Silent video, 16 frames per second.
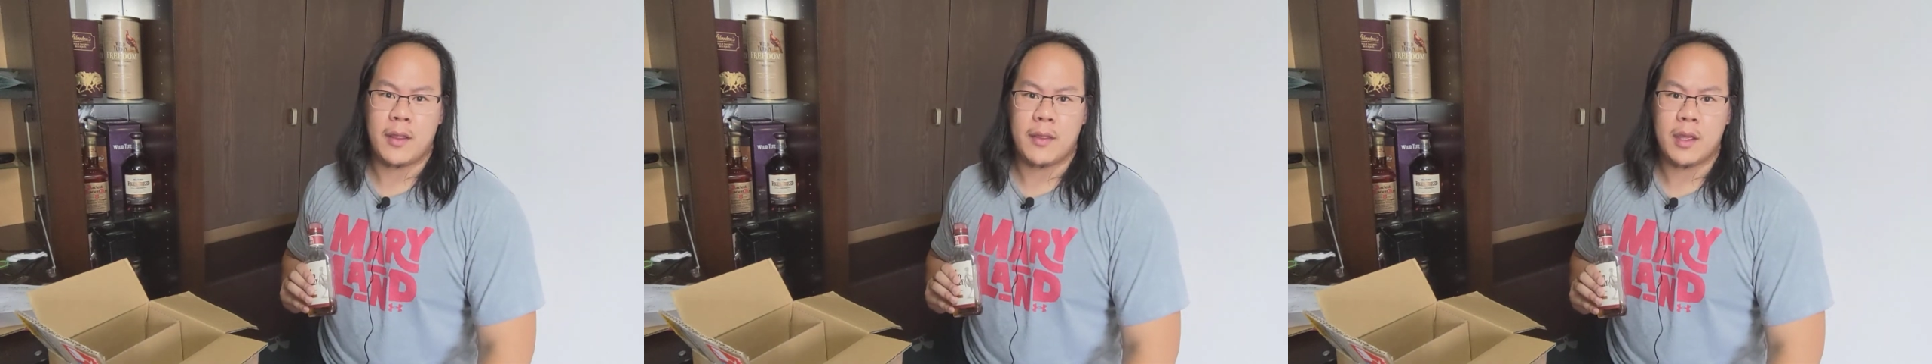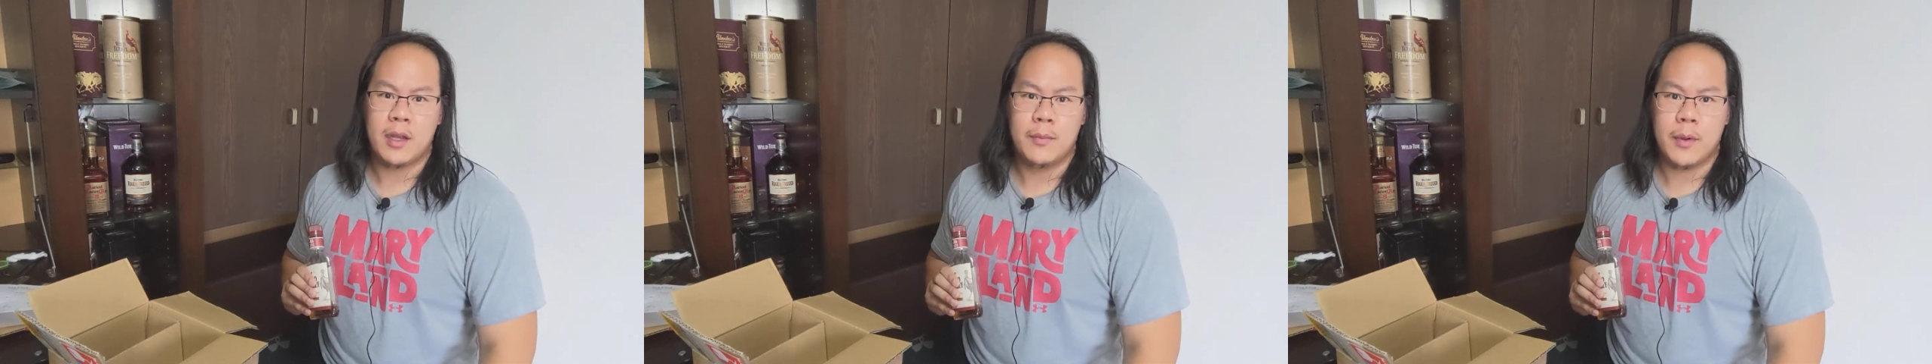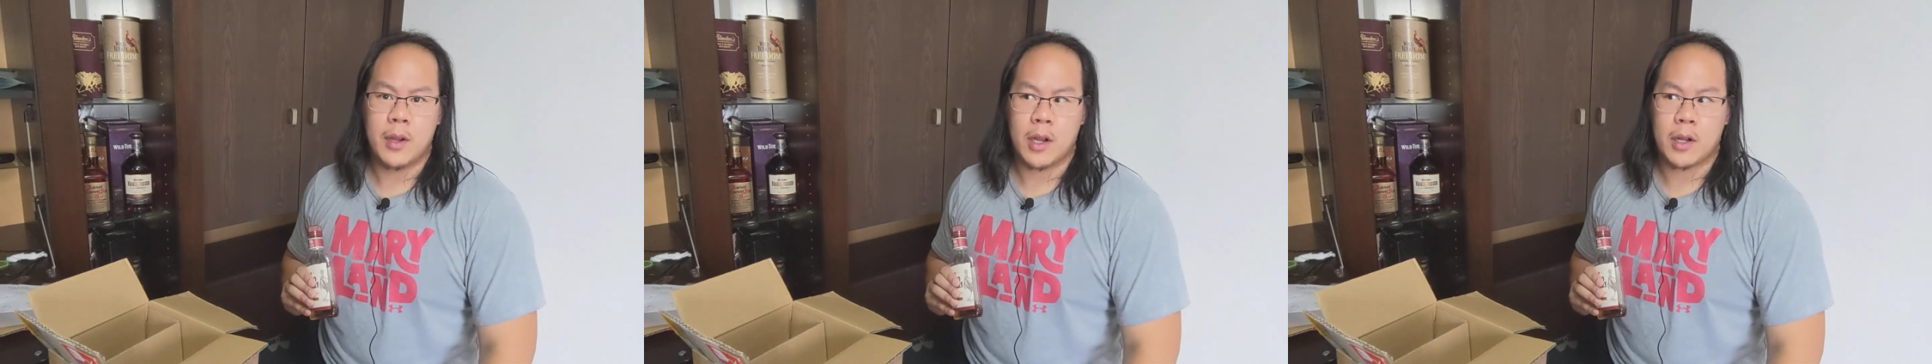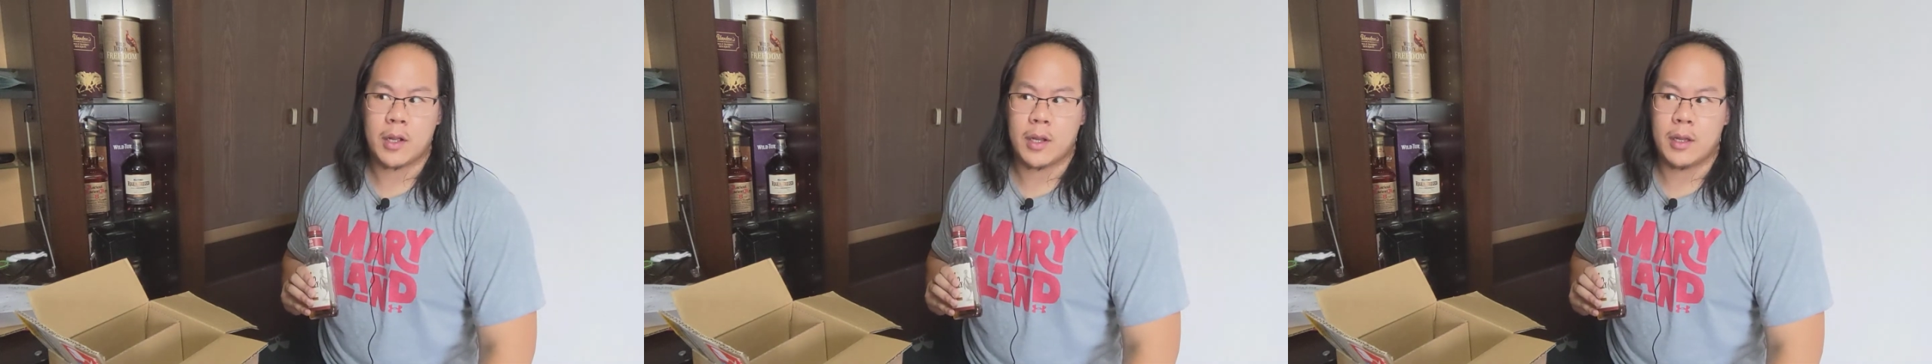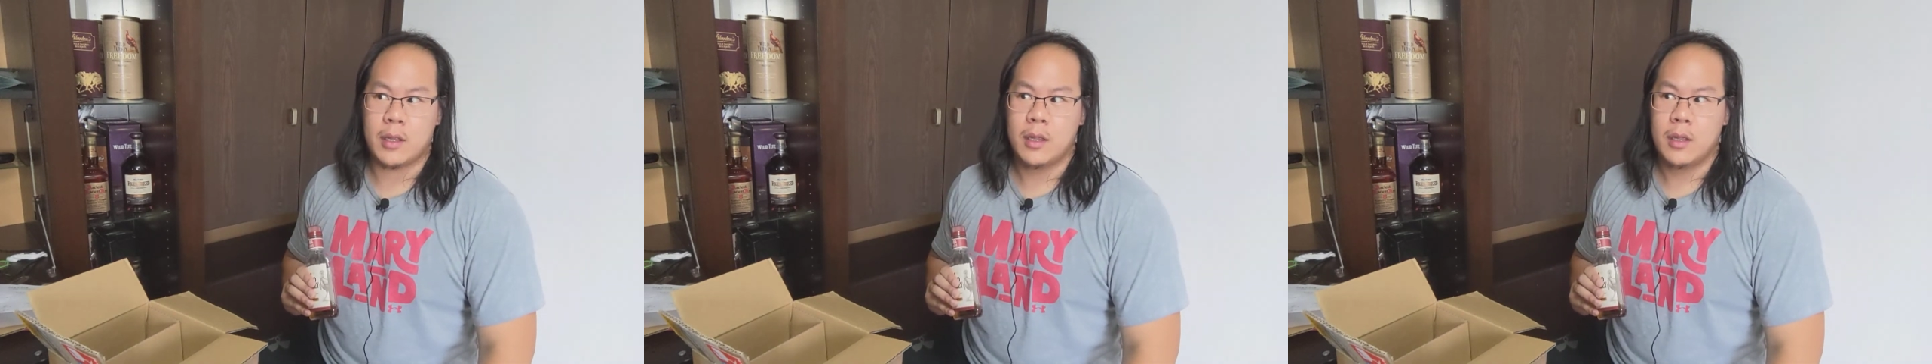I think in
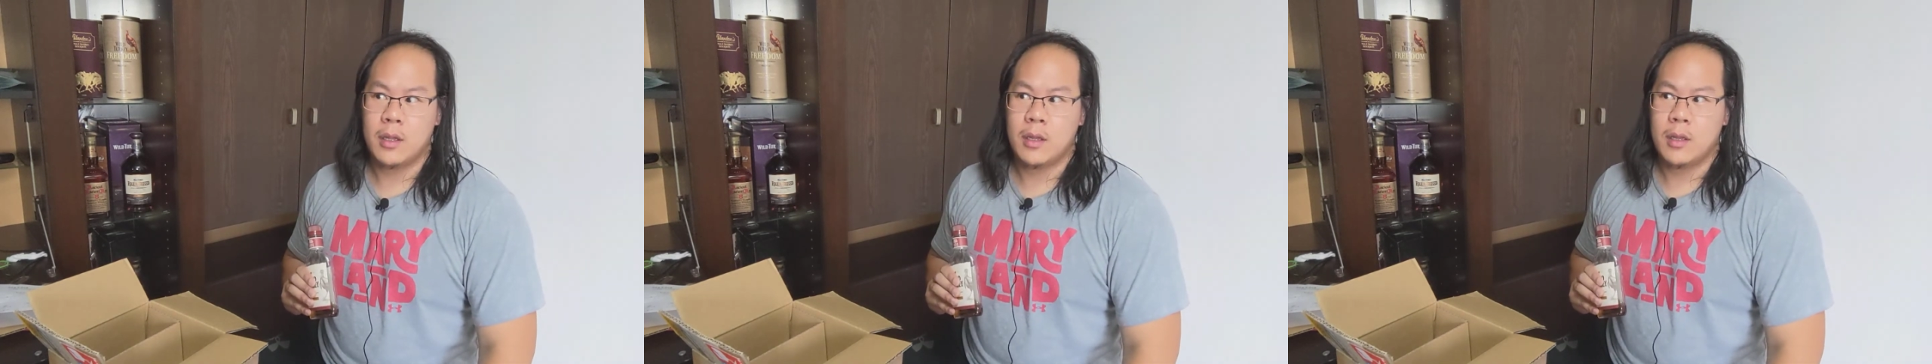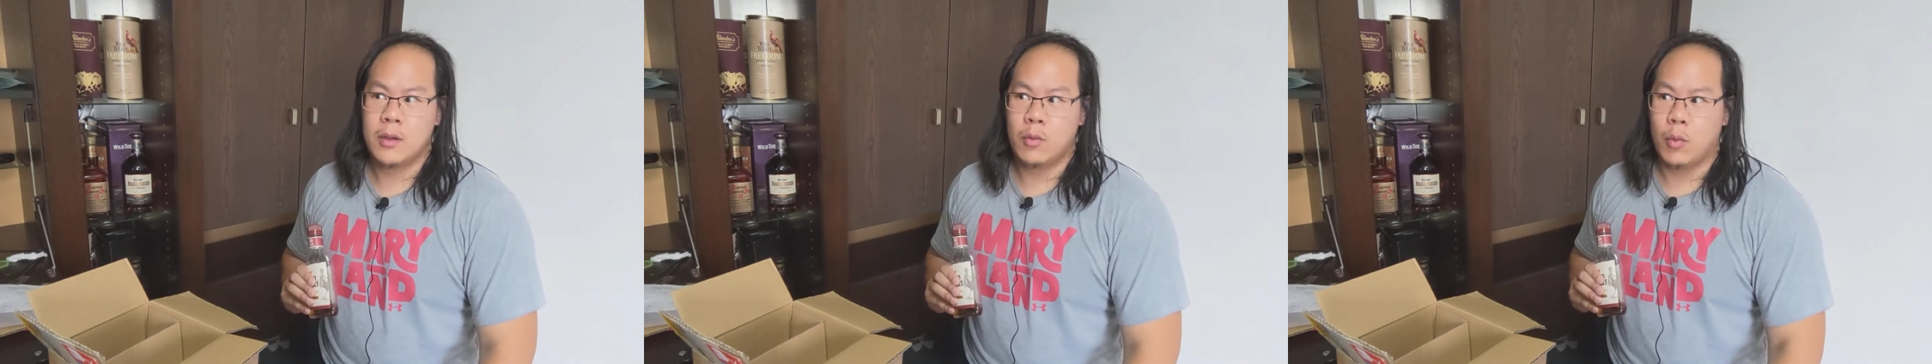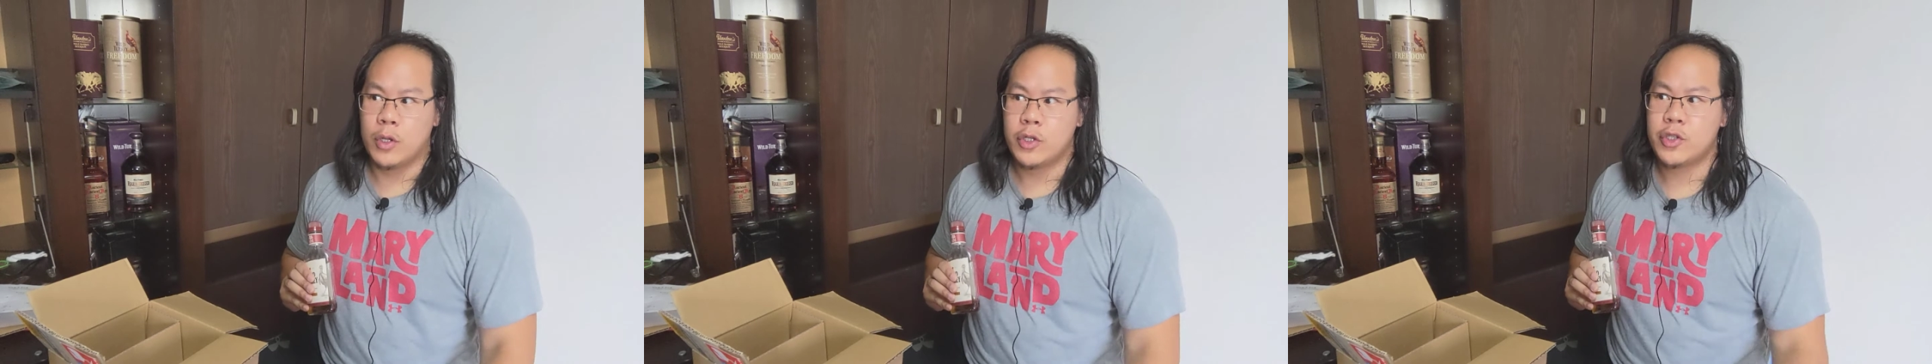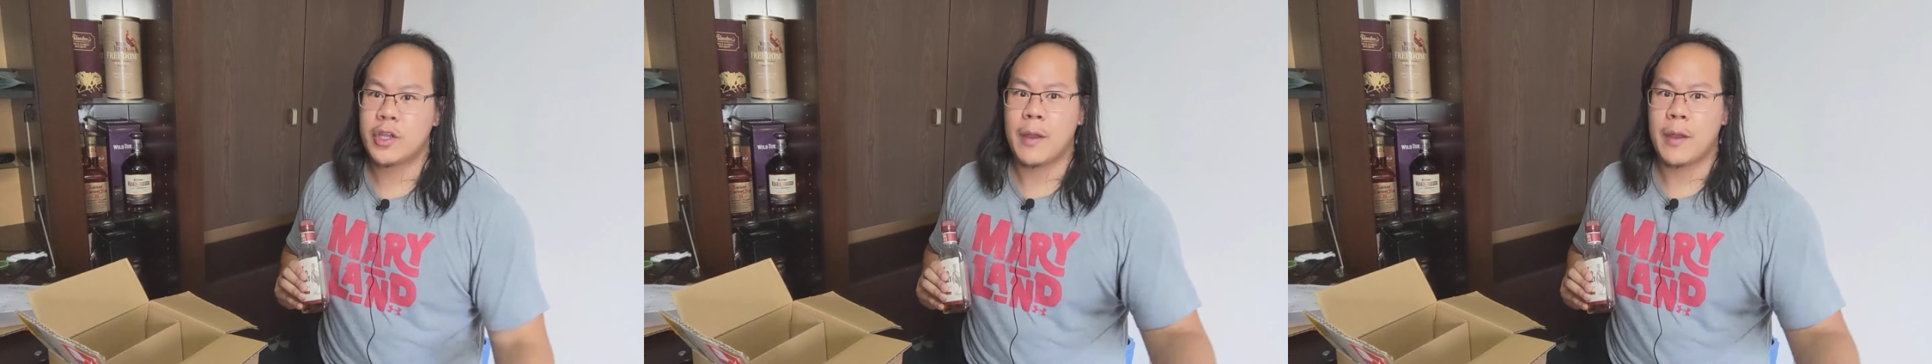America, once